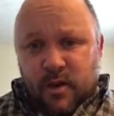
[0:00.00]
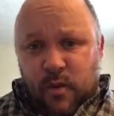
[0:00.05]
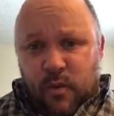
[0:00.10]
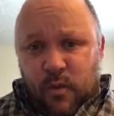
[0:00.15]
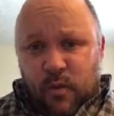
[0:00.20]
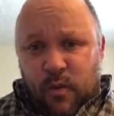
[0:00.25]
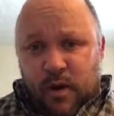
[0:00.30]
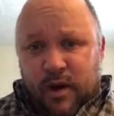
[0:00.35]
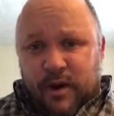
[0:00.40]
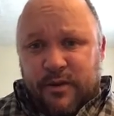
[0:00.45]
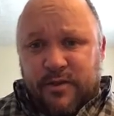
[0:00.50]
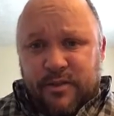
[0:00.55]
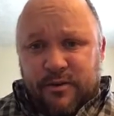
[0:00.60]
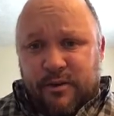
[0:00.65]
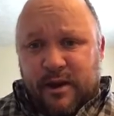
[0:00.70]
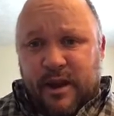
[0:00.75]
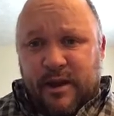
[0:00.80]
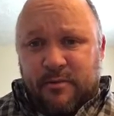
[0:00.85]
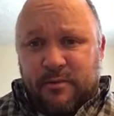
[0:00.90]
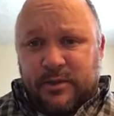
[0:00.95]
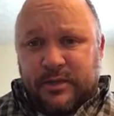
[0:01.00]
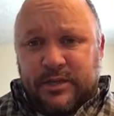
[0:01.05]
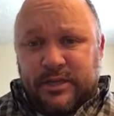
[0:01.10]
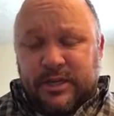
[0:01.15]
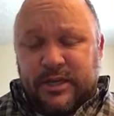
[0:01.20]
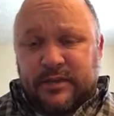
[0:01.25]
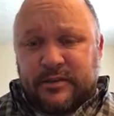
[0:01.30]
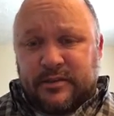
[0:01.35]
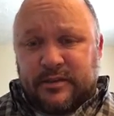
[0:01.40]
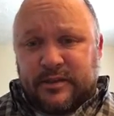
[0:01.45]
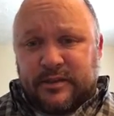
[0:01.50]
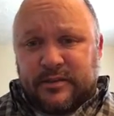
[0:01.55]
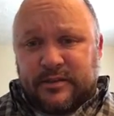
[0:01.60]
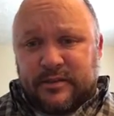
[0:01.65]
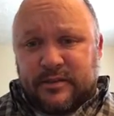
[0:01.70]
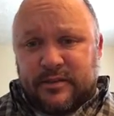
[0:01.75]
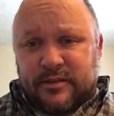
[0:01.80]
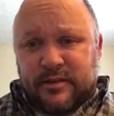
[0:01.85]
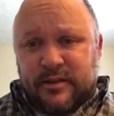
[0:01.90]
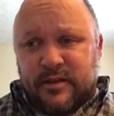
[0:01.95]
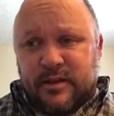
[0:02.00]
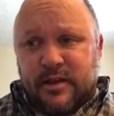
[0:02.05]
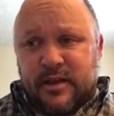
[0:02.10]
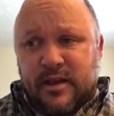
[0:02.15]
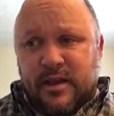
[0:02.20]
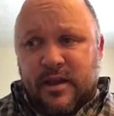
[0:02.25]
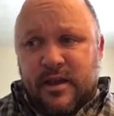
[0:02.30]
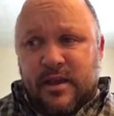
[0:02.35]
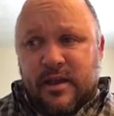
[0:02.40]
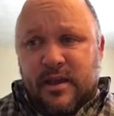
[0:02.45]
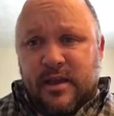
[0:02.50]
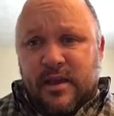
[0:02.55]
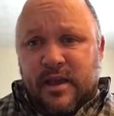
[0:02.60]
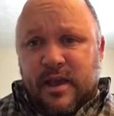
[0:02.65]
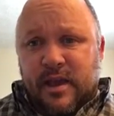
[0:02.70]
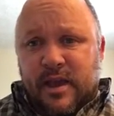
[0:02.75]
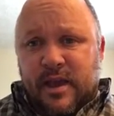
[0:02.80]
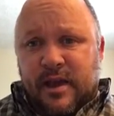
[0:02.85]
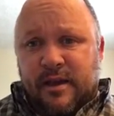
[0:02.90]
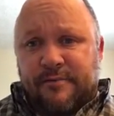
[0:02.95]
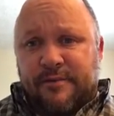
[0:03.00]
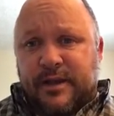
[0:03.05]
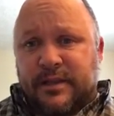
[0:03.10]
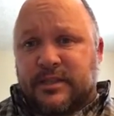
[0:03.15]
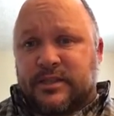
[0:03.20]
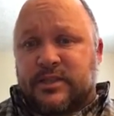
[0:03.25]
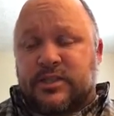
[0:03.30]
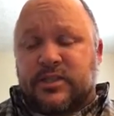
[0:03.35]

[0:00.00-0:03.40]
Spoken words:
where they're at with Jesus. And I've had